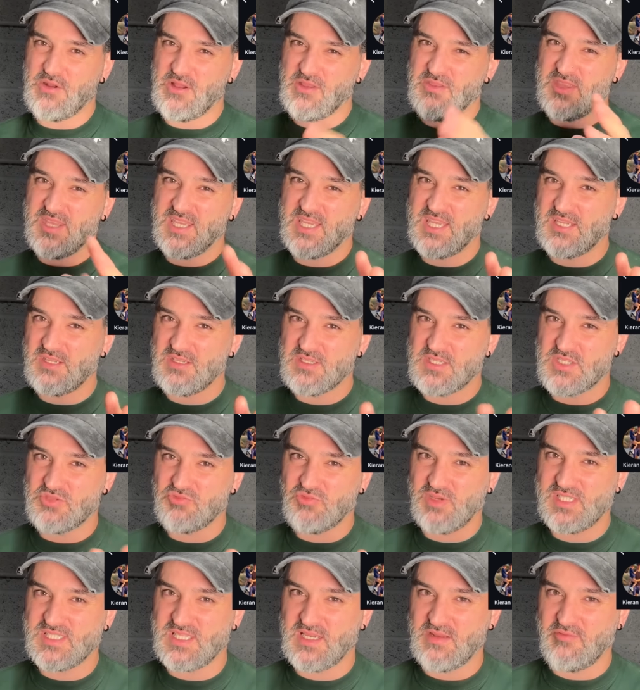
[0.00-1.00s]
I think he does his
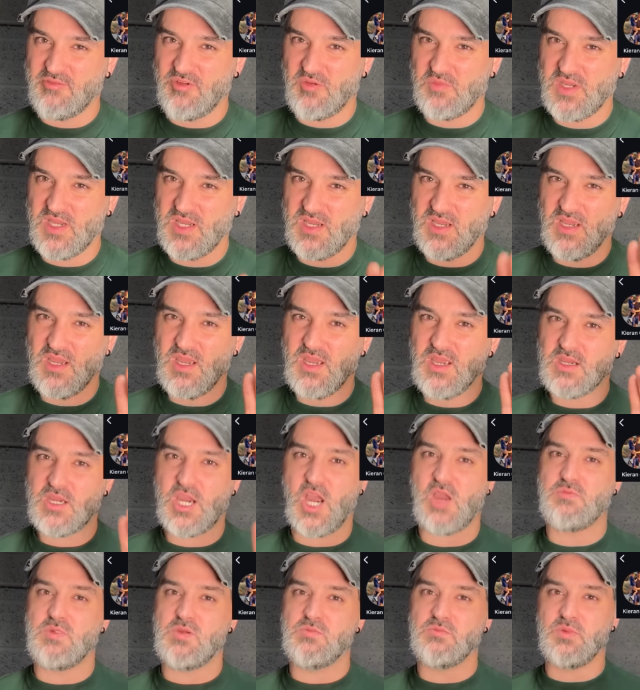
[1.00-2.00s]
reselling from it.
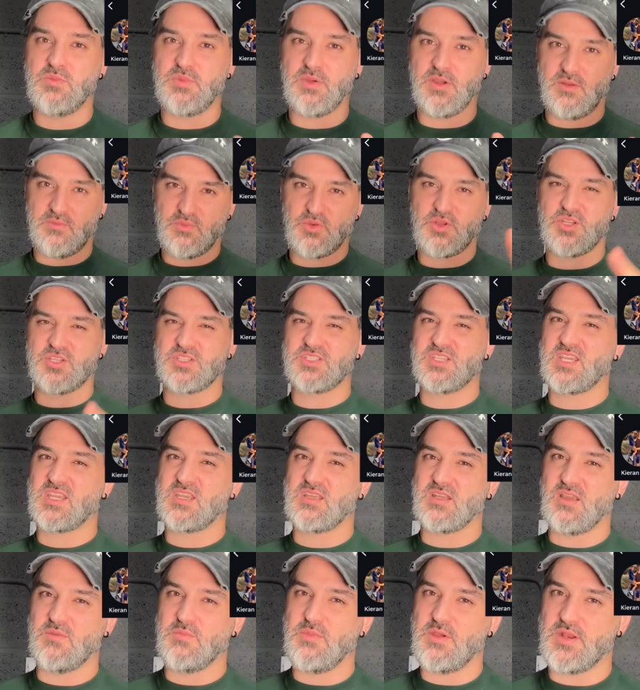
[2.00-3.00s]
Can't remember, but I'm going to stick
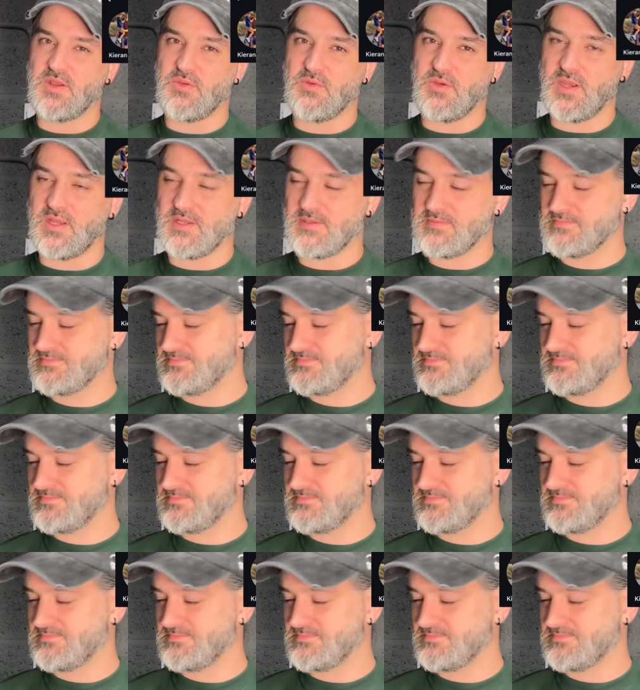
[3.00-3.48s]
it up anyway.